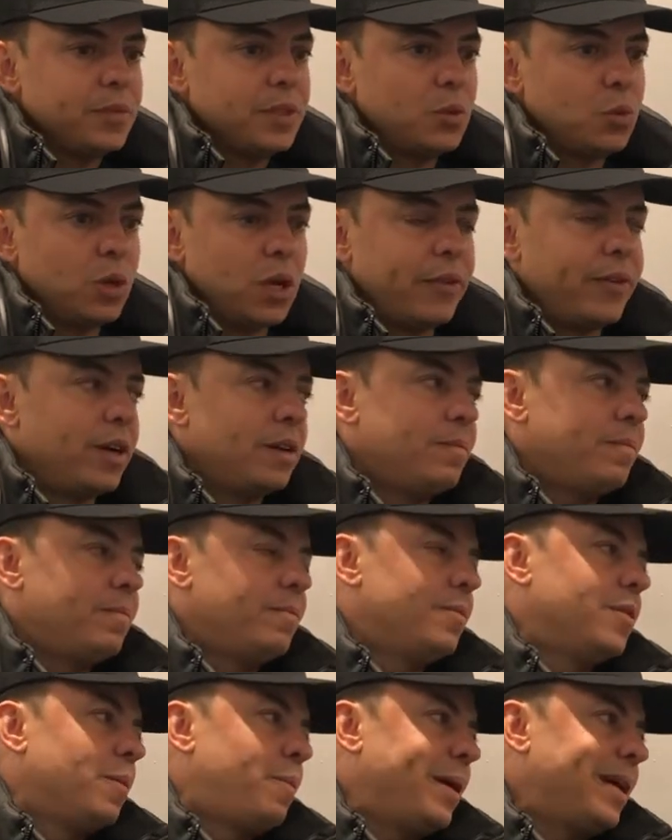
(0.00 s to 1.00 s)
Whatever
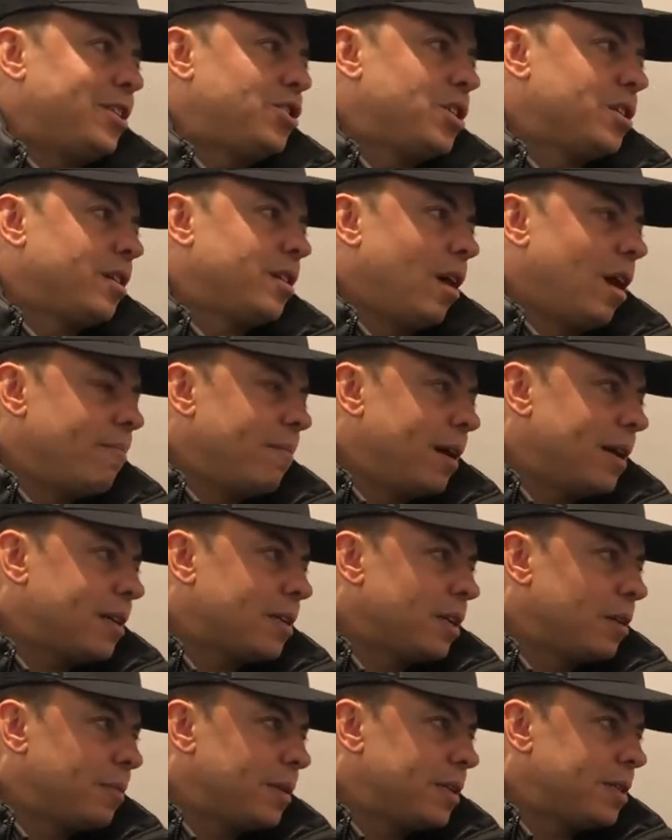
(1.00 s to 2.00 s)
the pitch is like, mate, it's
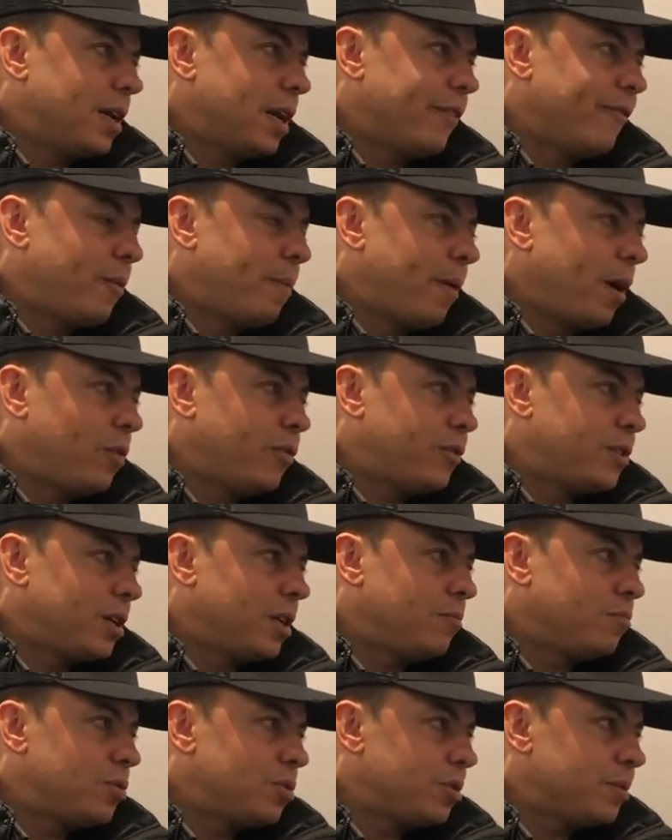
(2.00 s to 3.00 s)
going to be the same for both teams.